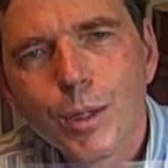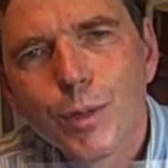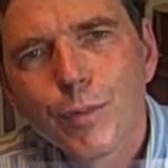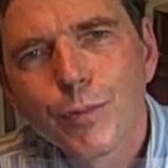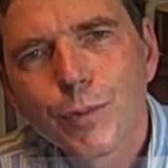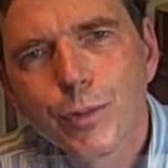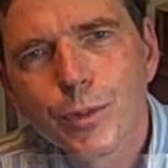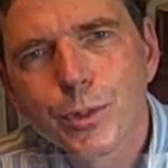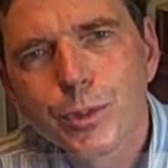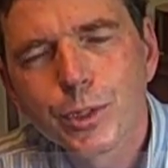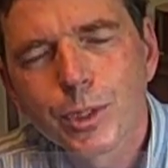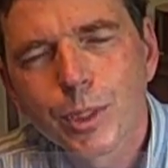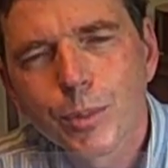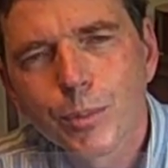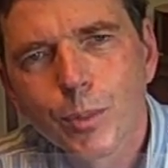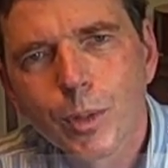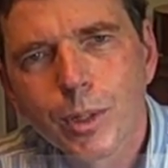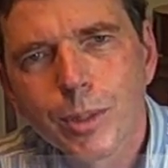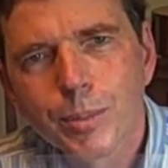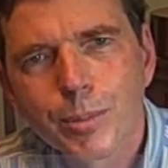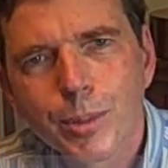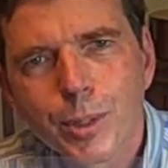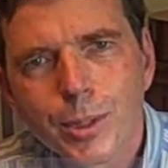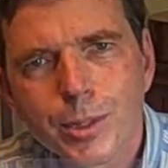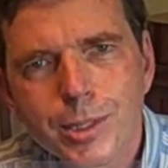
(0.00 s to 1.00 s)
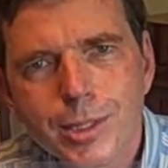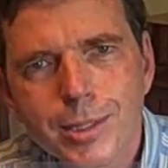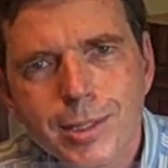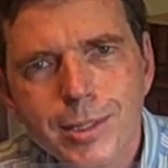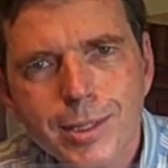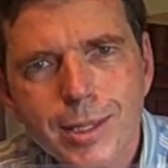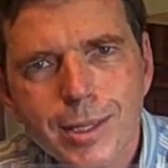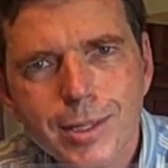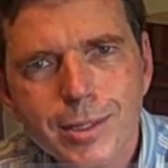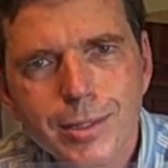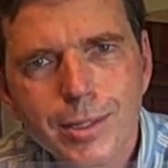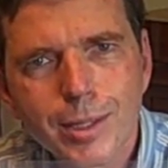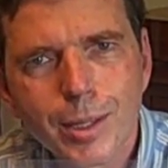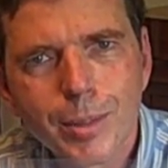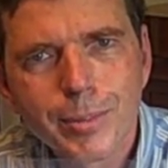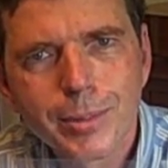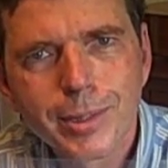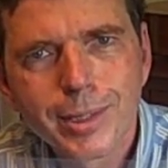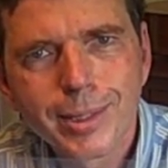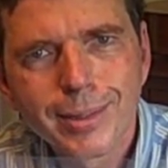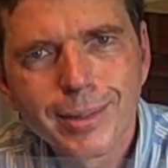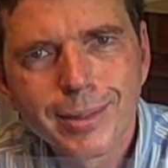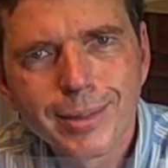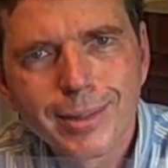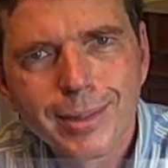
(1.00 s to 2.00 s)
First, one person says
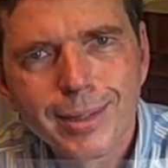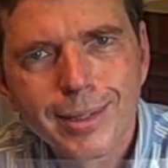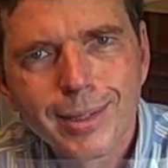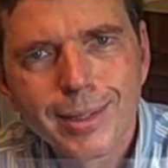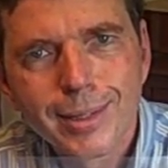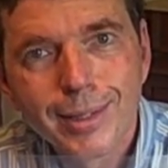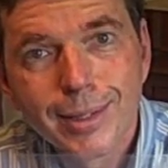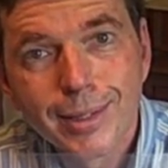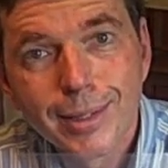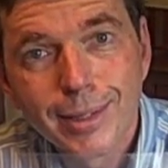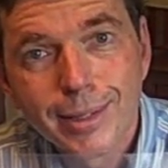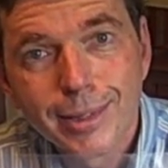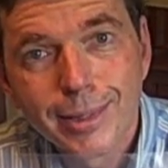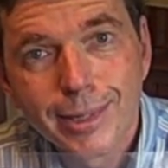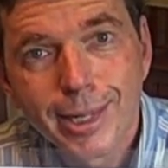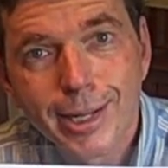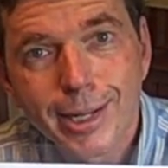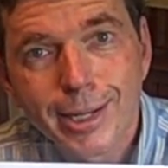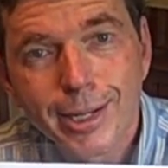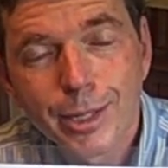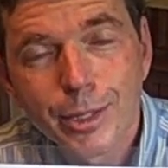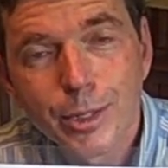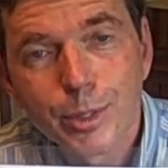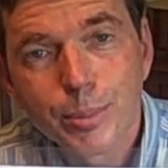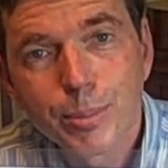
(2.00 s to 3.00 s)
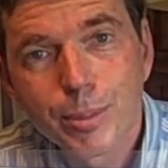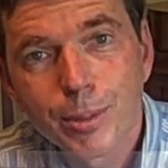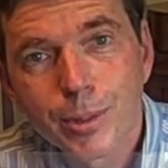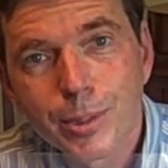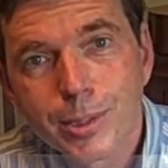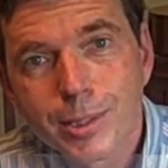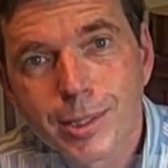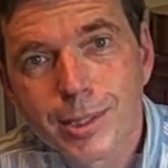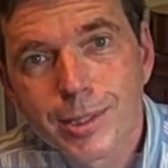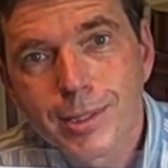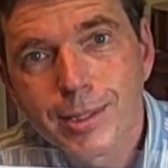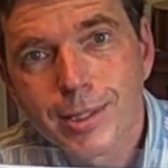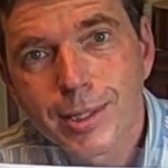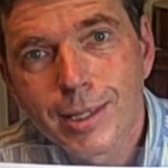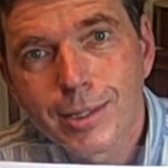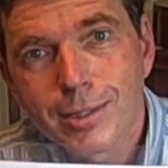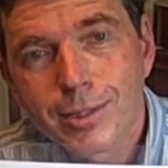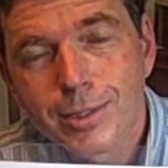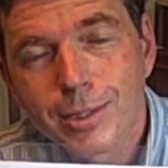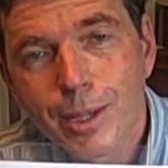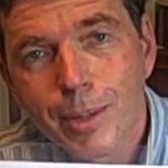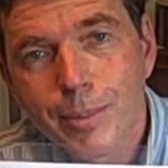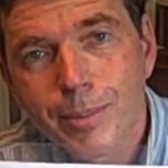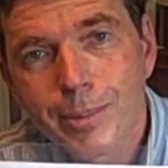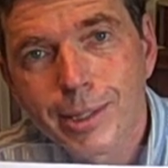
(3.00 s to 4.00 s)
something, then another person says
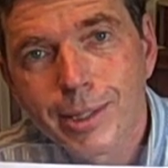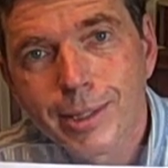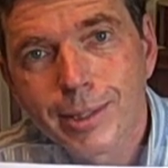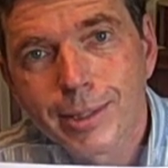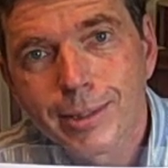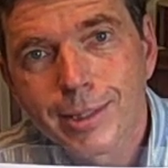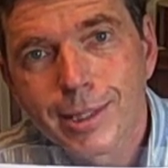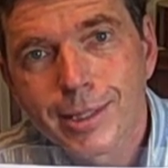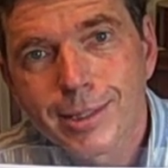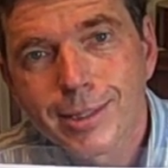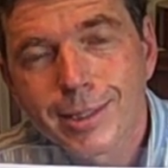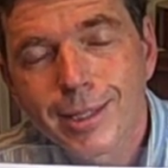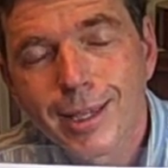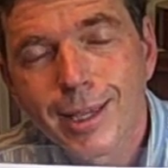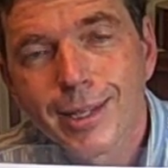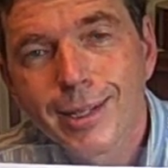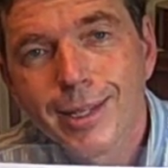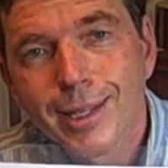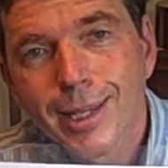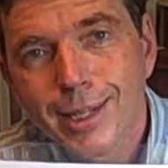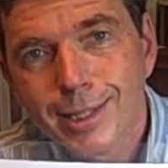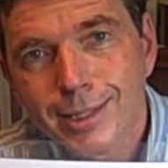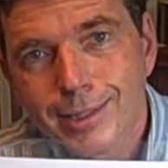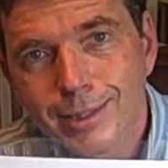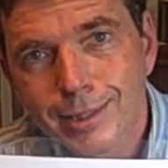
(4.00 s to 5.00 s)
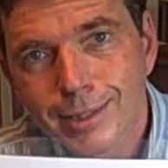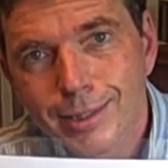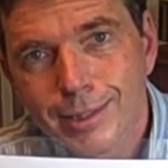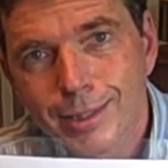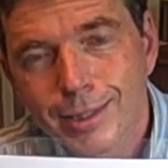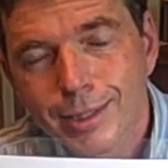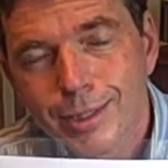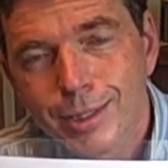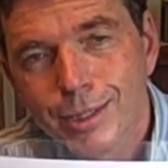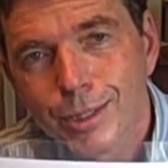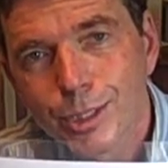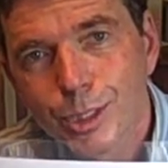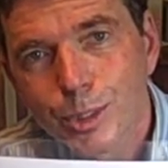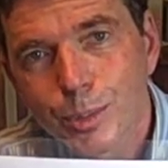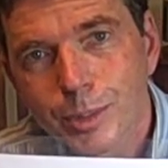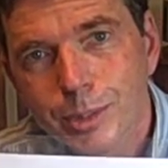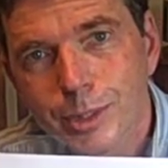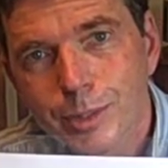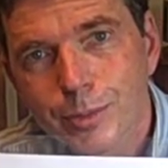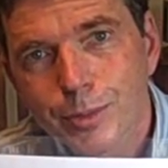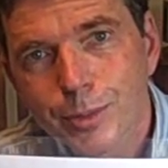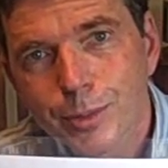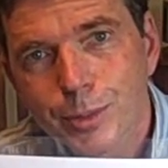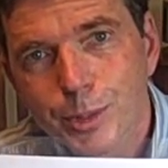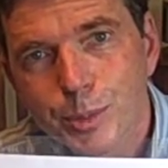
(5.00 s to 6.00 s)
something that's connected to what
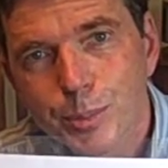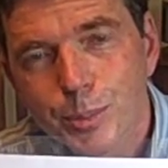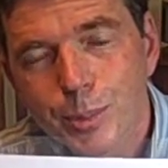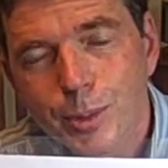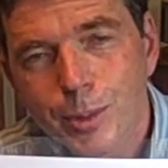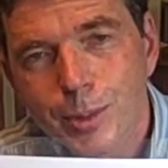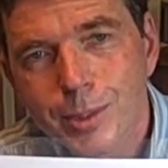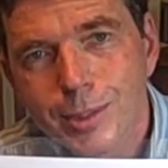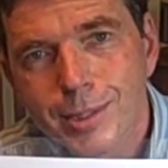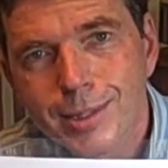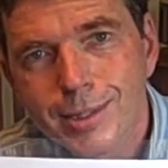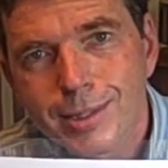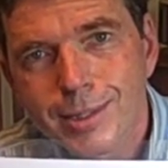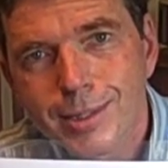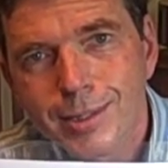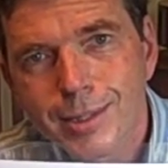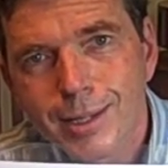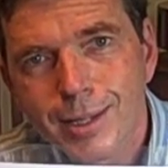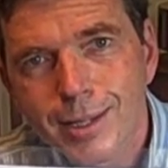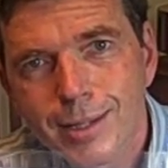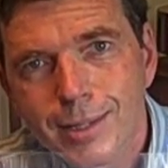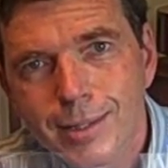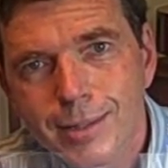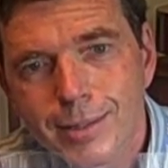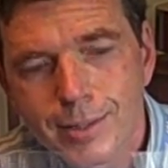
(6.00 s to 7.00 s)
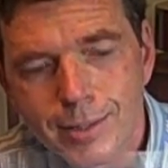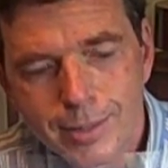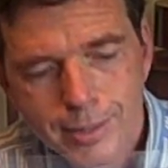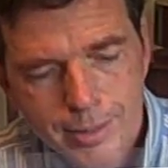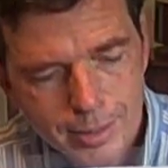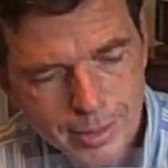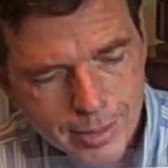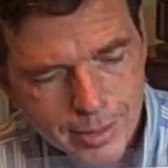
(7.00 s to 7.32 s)
the first person says.